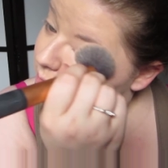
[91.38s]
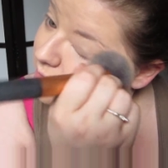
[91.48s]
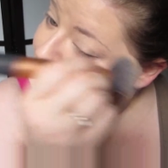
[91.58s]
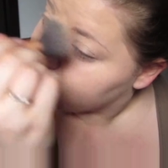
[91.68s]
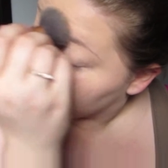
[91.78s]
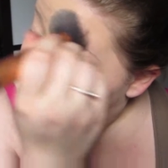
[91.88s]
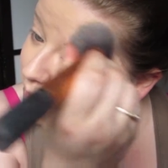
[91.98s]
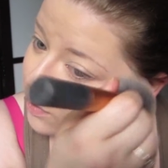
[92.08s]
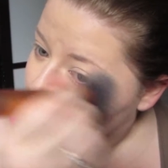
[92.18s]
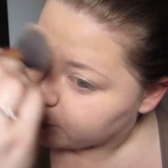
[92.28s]
because I have the
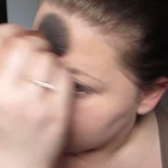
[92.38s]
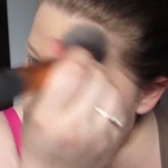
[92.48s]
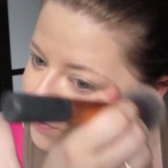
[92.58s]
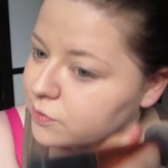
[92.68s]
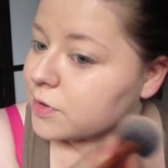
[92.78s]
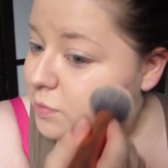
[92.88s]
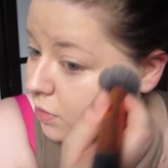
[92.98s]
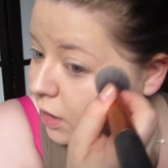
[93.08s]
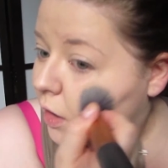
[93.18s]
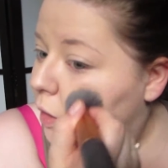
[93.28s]
window open just for some
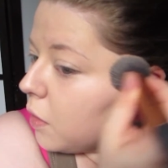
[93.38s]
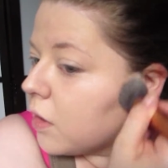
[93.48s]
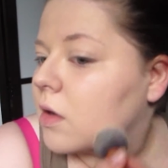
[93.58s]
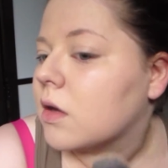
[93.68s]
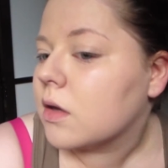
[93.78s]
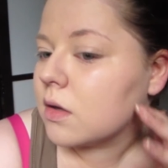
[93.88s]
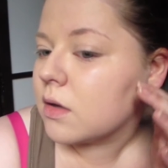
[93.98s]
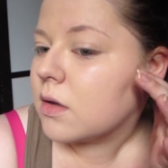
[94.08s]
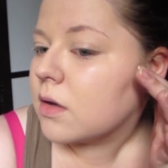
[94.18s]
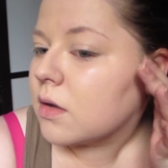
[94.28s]
air.
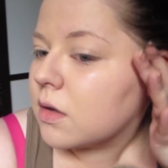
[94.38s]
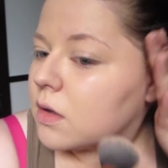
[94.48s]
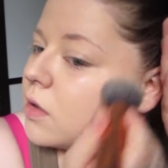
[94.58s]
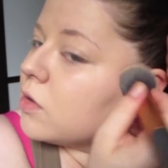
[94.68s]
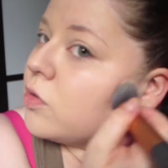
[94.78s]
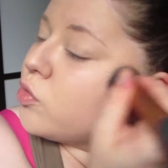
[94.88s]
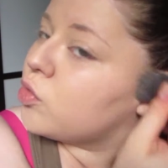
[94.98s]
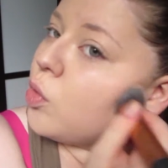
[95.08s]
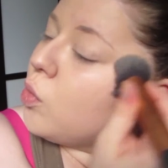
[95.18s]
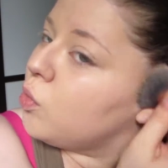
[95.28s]

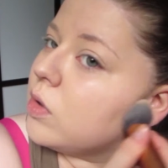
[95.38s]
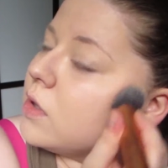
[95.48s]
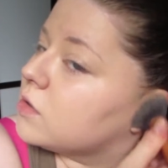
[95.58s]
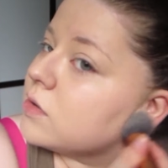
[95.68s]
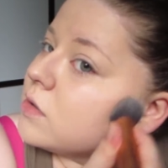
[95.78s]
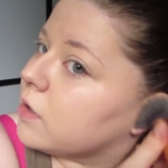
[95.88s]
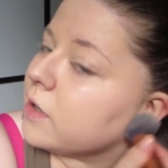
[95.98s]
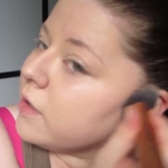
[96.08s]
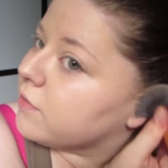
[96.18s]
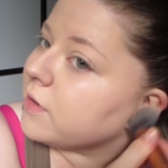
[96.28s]
So
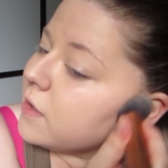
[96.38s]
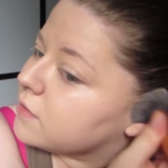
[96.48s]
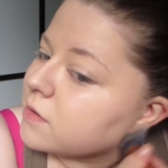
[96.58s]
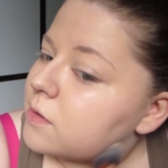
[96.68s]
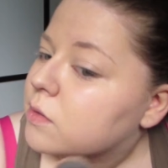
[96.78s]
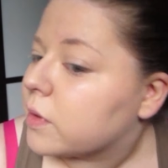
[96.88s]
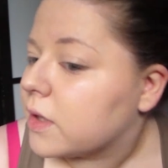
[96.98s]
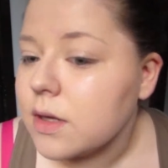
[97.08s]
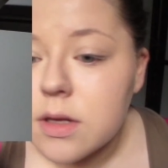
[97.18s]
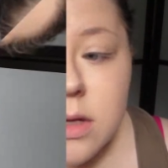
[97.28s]
sorry if that is
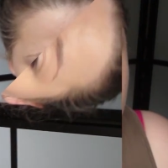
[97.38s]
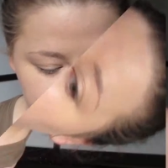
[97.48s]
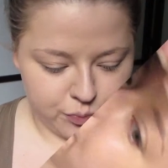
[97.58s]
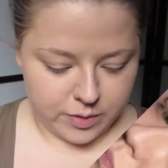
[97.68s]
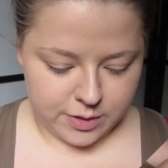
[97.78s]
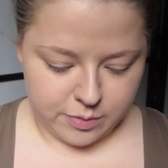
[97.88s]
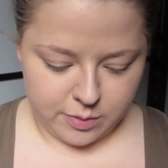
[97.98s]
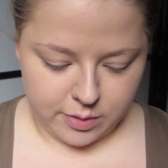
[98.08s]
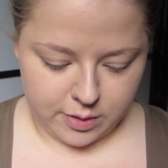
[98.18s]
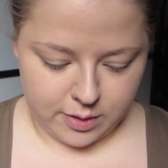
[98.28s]
annoying. I'm just
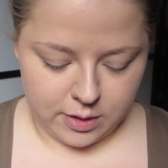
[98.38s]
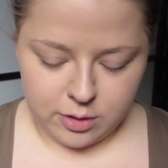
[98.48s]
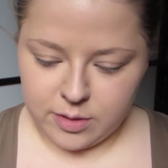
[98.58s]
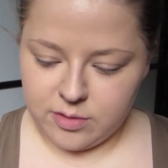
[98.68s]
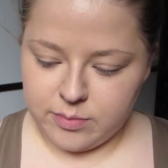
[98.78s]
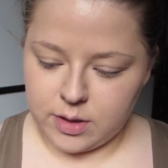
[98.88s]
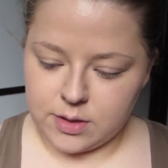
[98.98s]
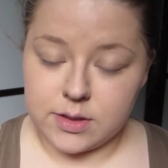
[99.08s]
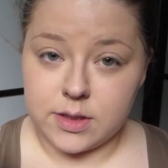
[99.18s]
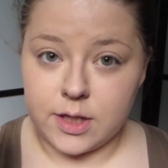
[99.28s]
going to put a little bit of my
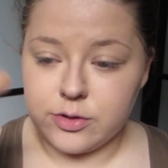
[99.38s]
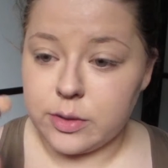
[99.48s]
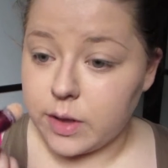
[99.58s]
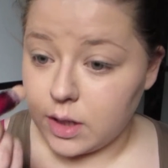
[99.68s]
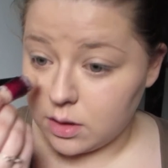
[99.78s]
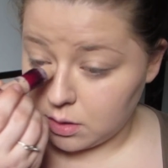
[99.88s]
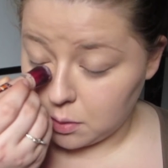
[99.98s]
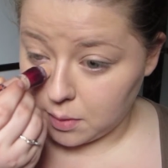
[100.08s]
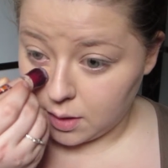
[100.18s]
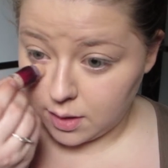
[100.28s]
Instant Age Rewind
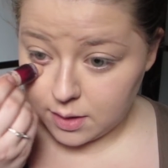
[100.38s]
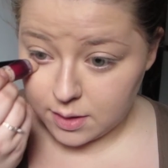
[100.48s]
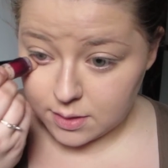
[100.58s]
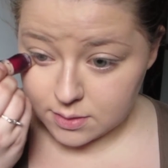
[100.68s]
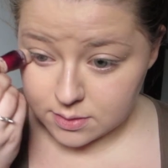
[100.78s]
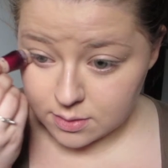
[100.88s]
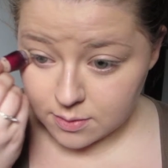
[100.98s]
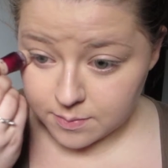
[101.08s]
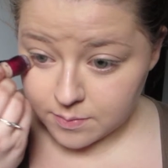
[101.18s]
under my eyes.